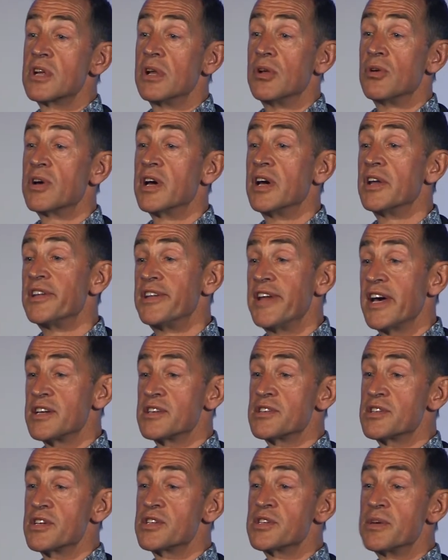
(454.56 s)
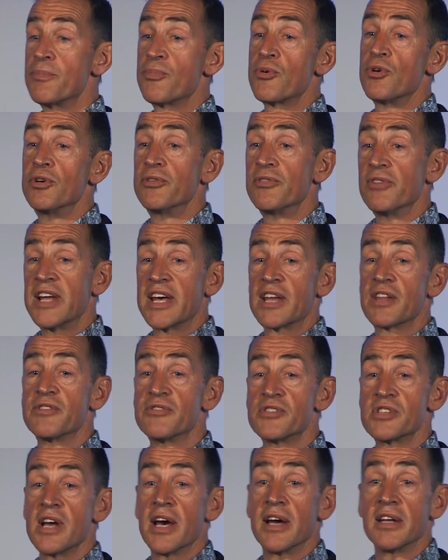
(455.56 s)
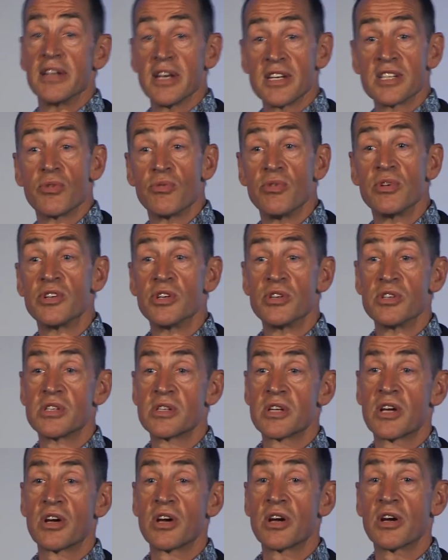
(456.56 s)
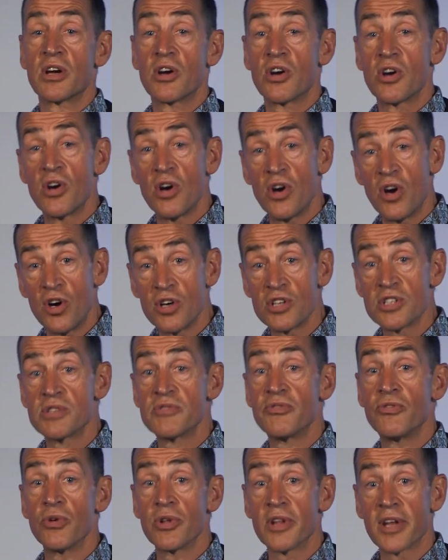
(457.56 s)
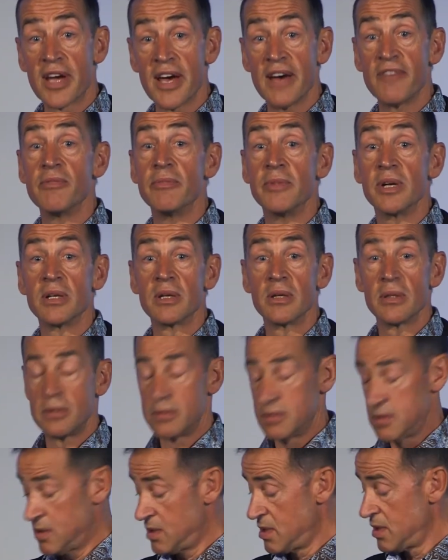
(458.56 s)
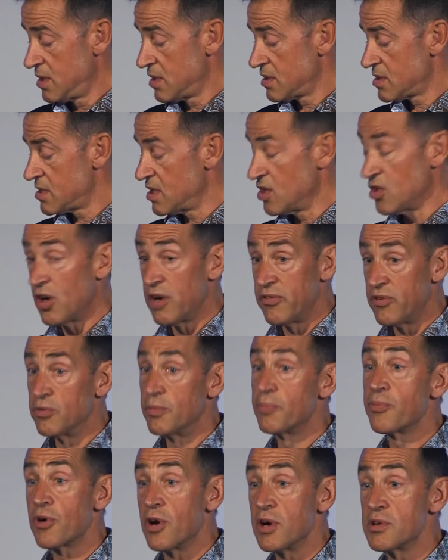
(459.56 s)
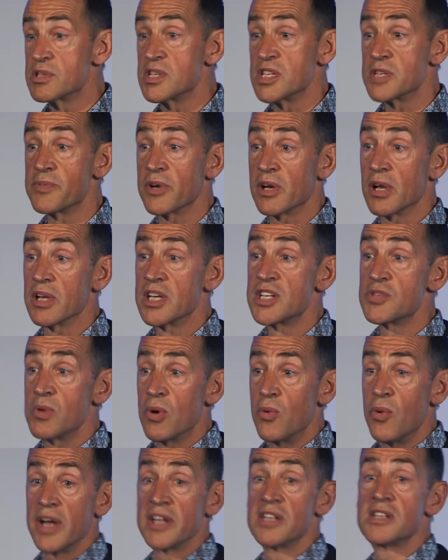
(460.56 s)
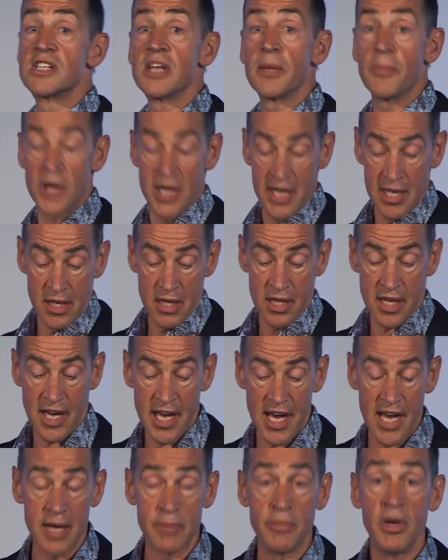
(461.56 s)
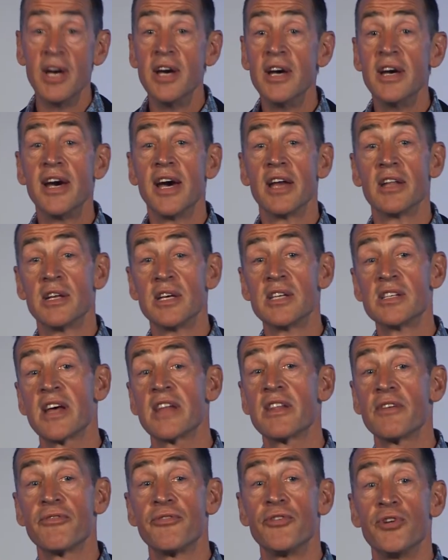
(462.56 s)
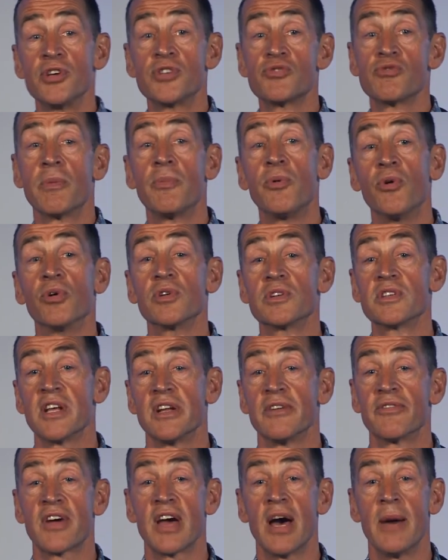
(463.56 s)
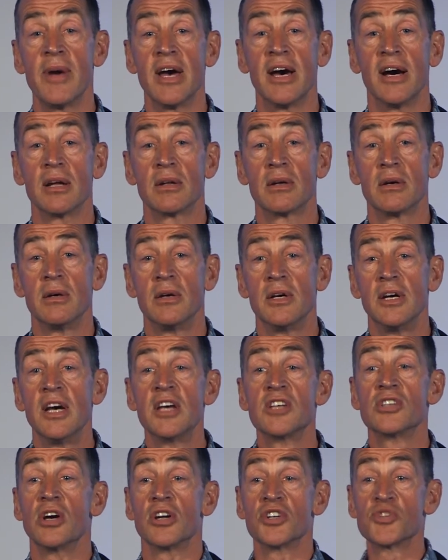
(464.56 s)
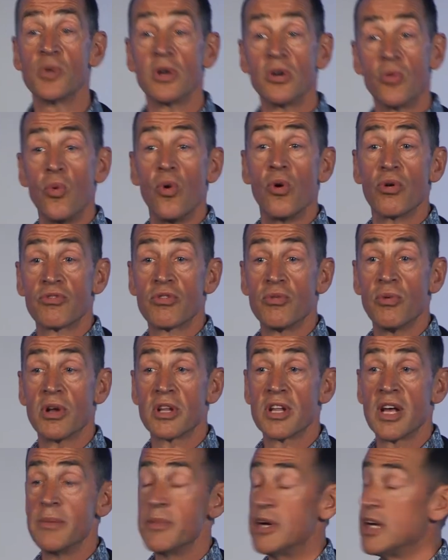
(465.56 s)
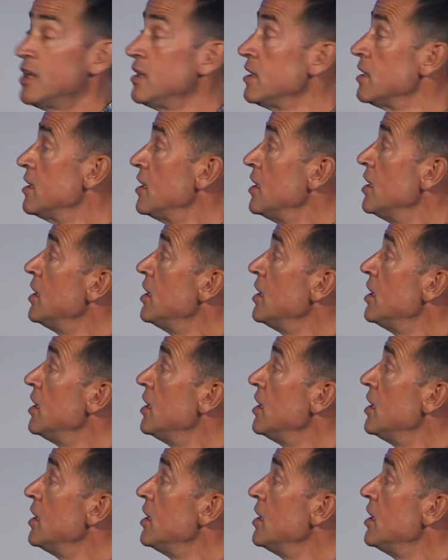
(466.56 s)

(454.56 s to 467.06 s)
to look at, does this improve length of stay? Does it reduce cost for the government? It's a novel process, but at least we're one step ahead of the game. And these are the first reports that have come out. So I just want to walk through what they mean.